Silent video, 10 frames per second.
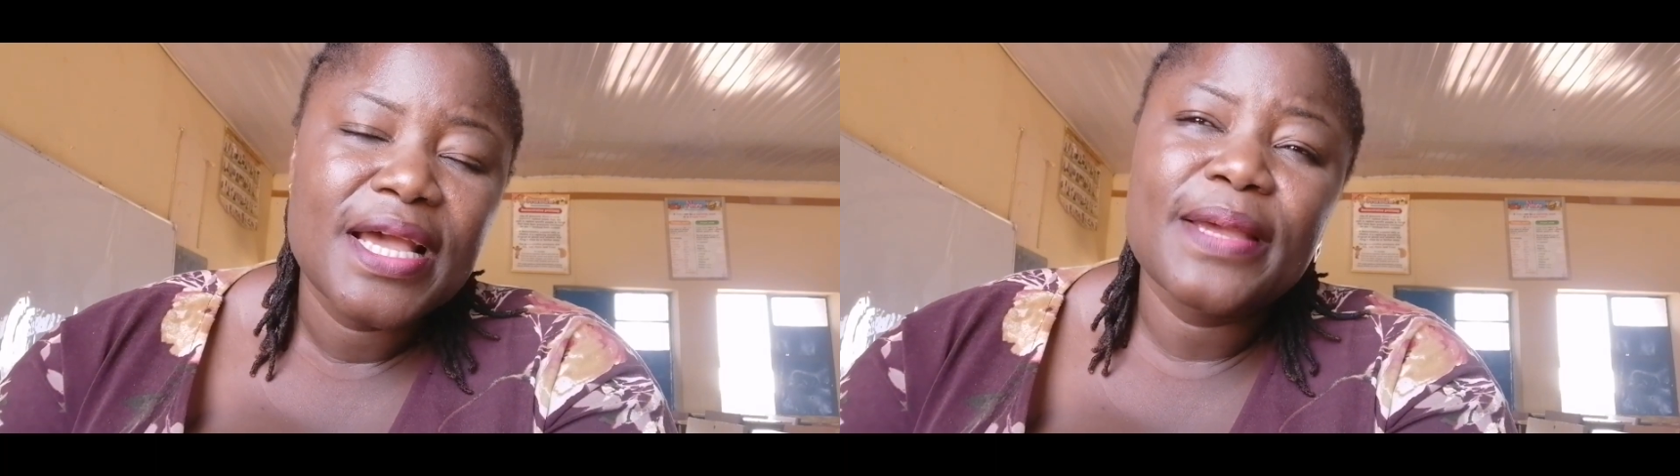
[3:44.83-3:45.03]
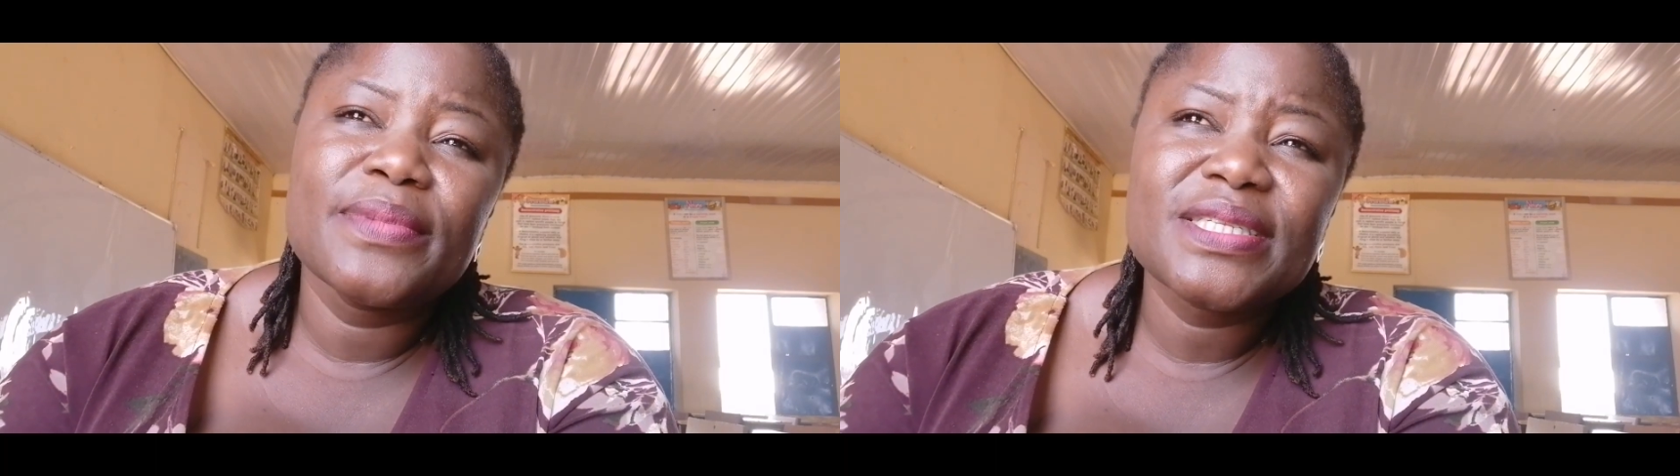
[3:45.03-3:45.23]

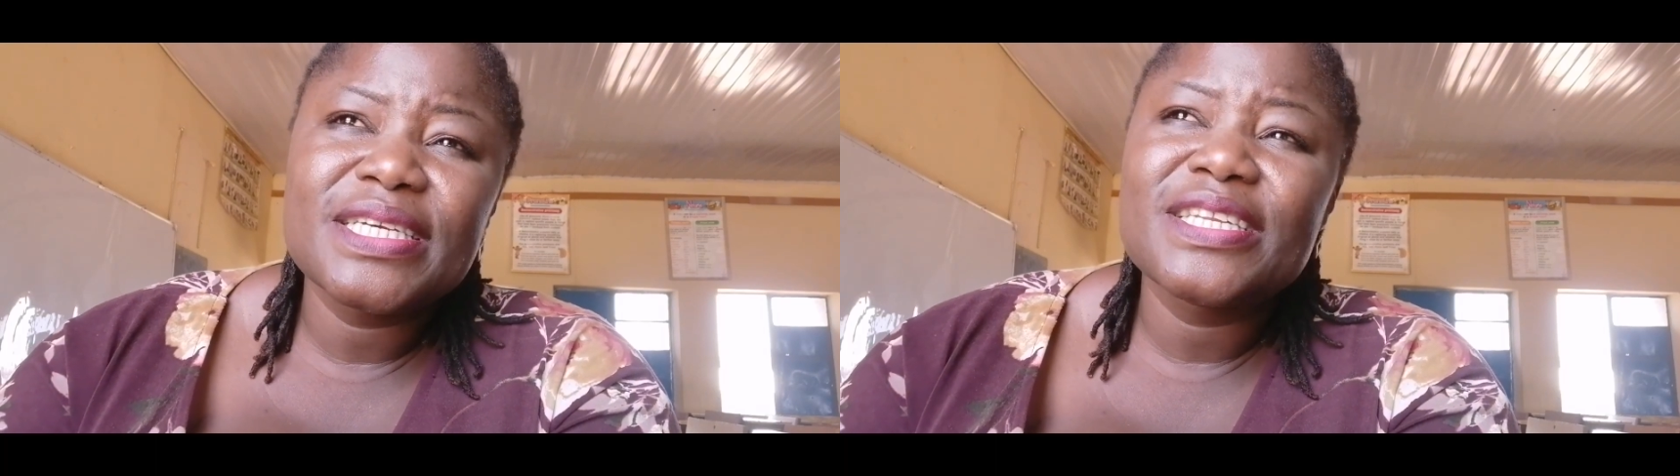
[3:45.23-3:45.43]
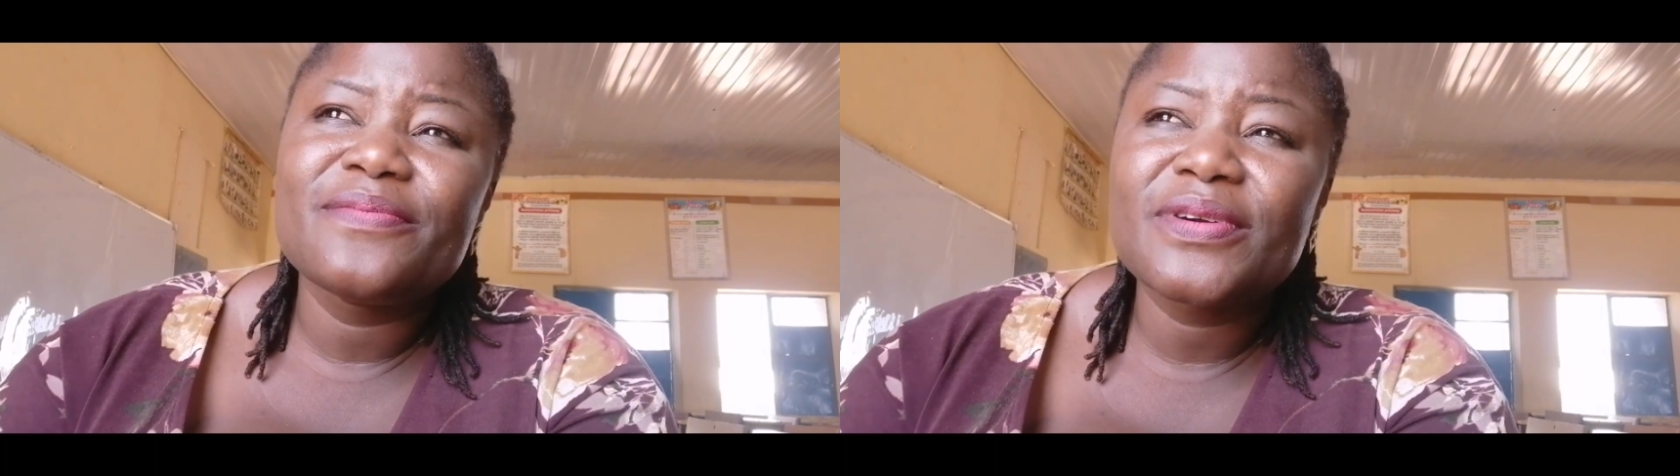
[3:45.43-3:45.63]

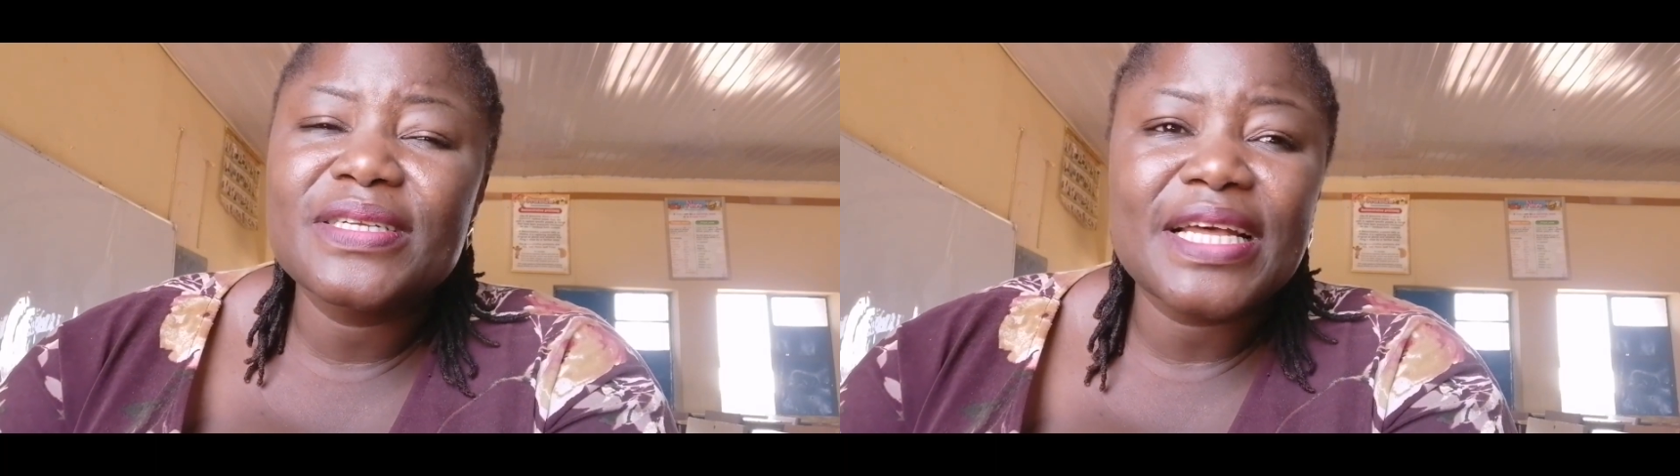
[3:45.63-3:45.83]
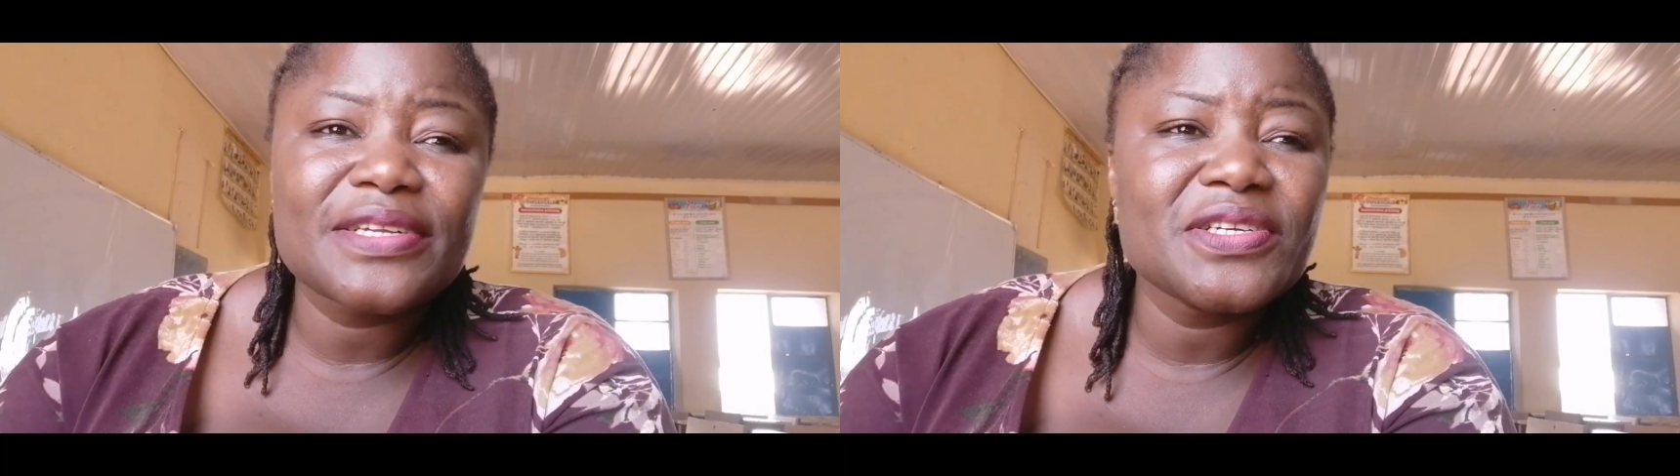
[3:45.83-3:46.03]
immediately,
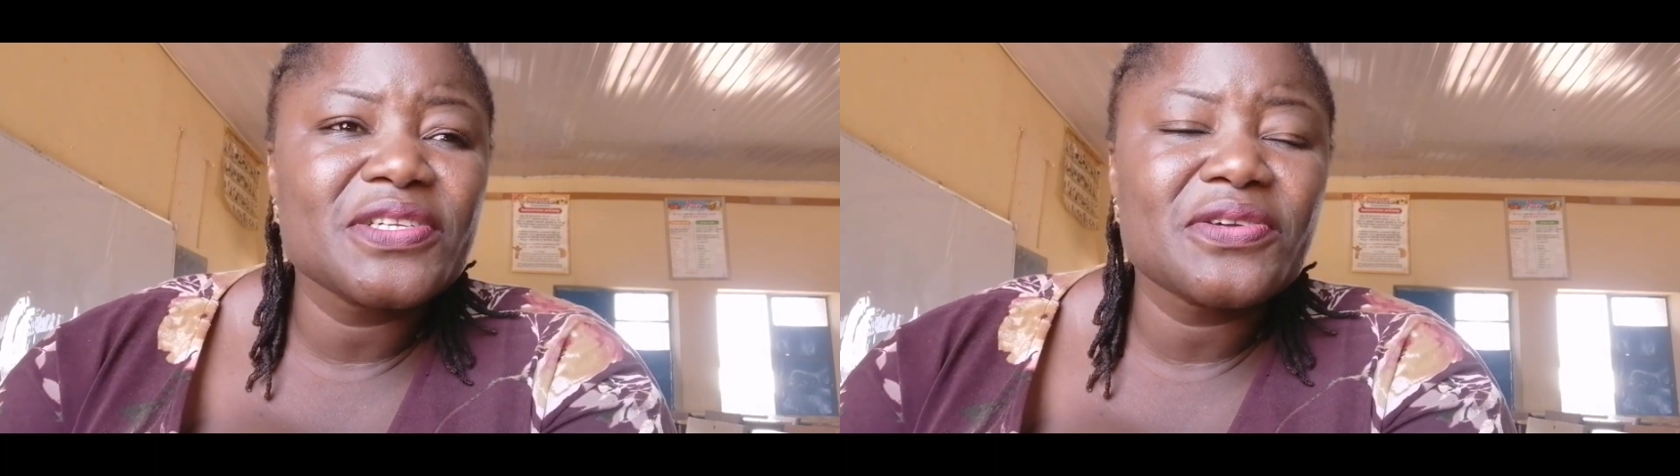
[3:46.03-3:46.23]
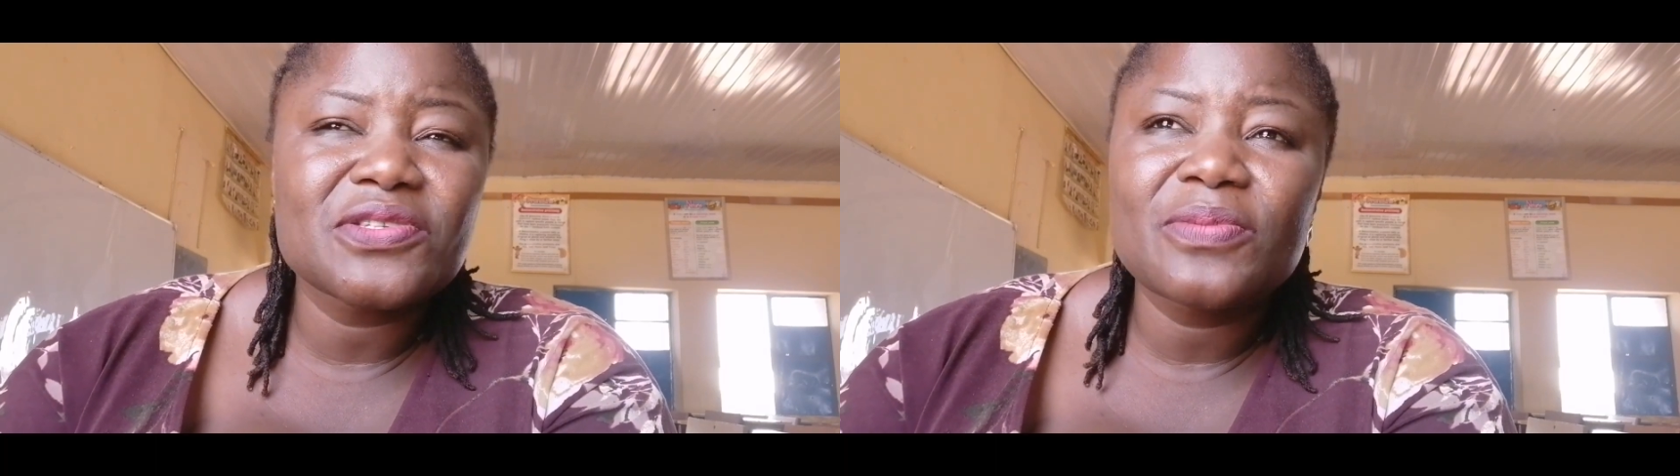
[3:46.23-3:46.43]
because I
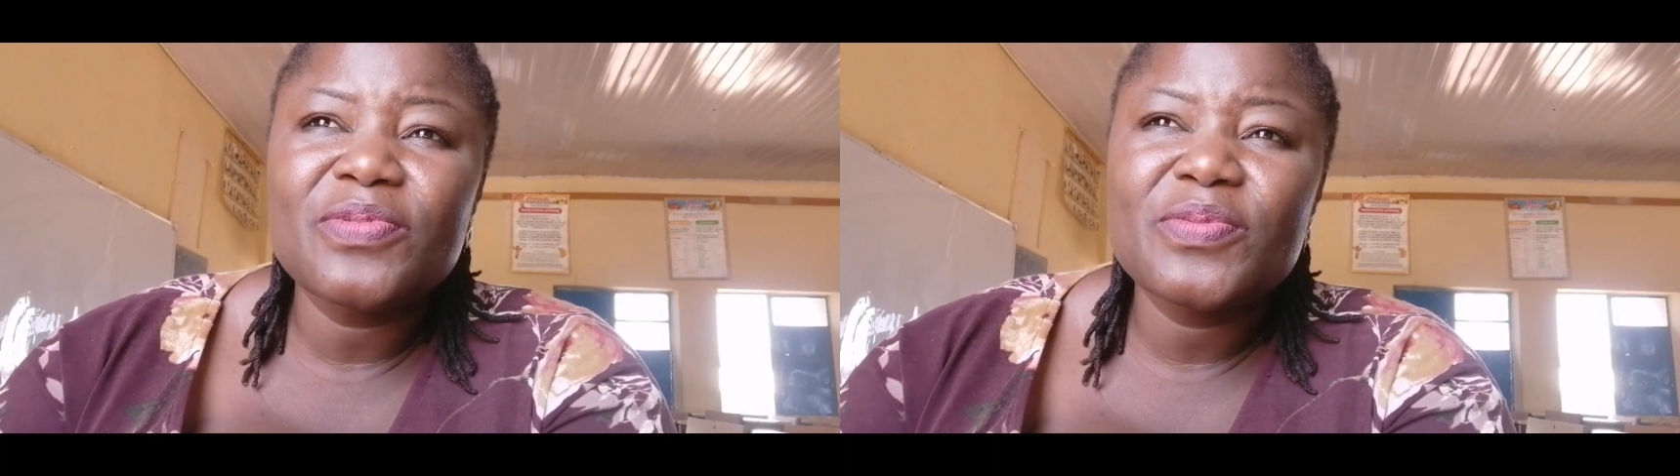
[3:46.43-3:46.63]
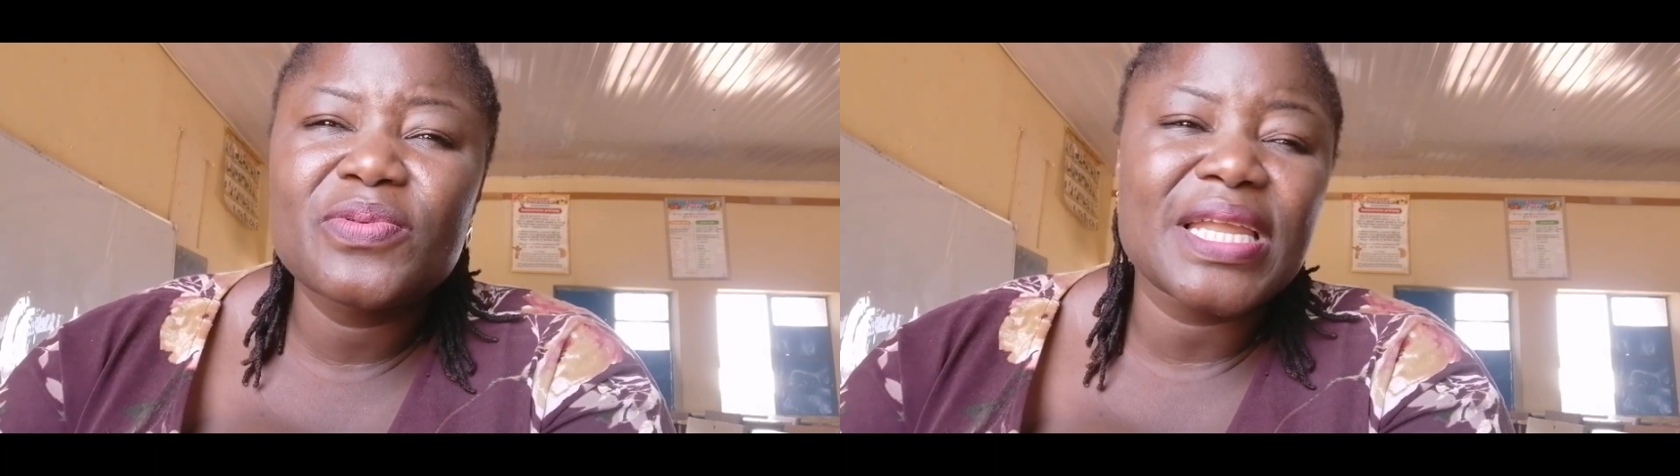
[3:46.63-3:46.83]
just saw some people